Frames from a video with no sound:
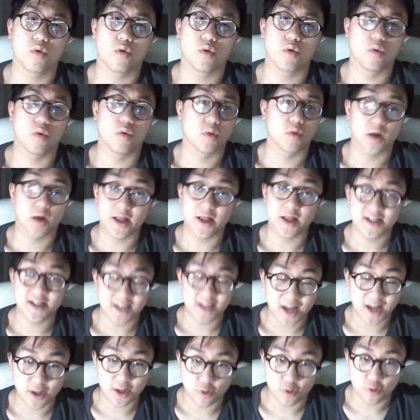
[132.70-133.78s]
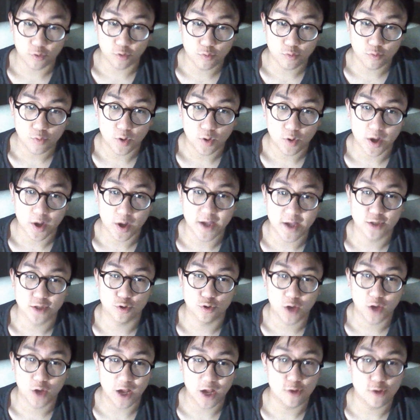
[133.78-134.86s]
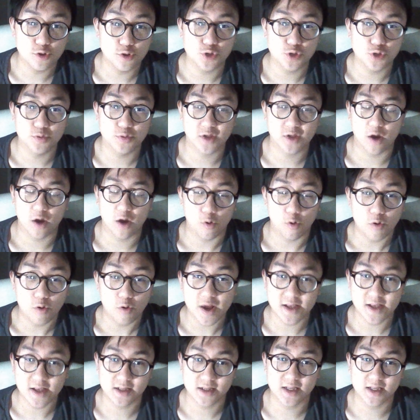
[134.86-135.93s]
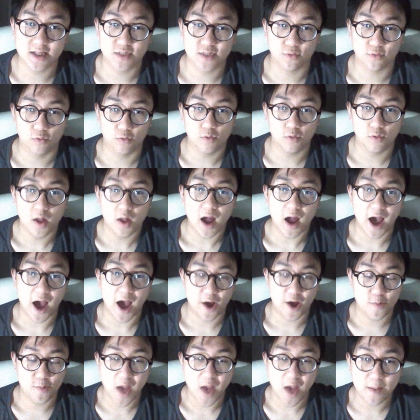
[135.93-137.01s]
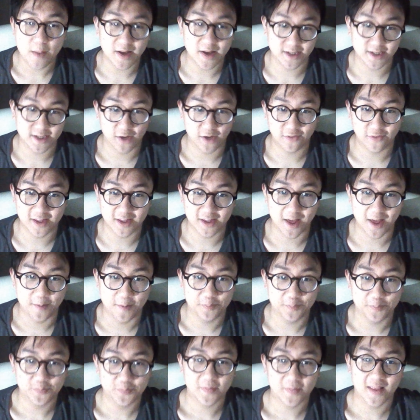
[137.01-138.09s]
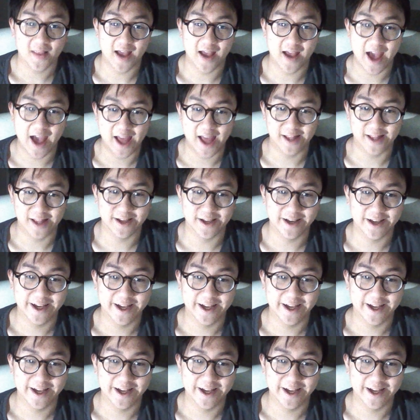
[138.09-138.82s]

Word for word: what instead I do is look at YouTubers that are already successful, I compare myself to them and